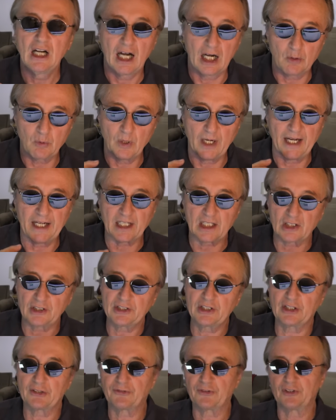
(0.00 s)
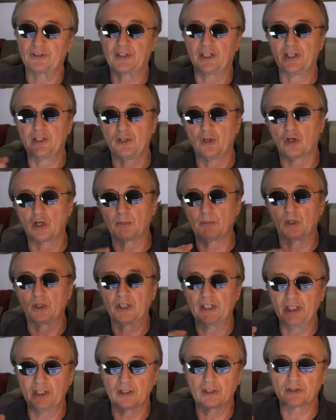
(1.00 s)
are radically different than normal
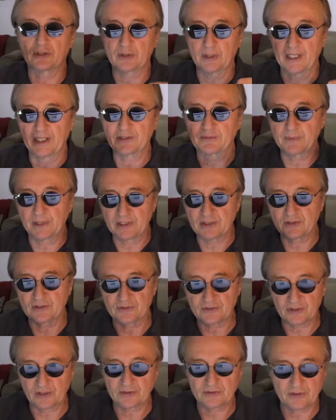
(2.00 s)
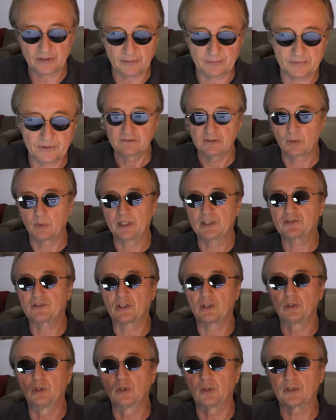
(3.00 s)
geared transmission systems, for which the
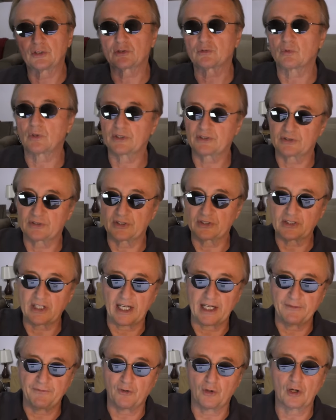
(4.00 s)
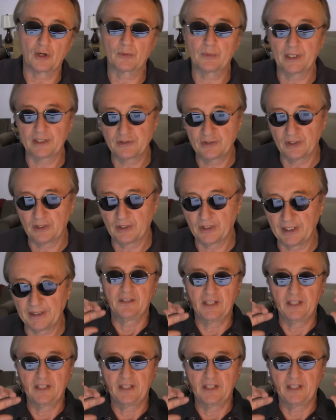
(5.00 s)
Lucas was designed for originally.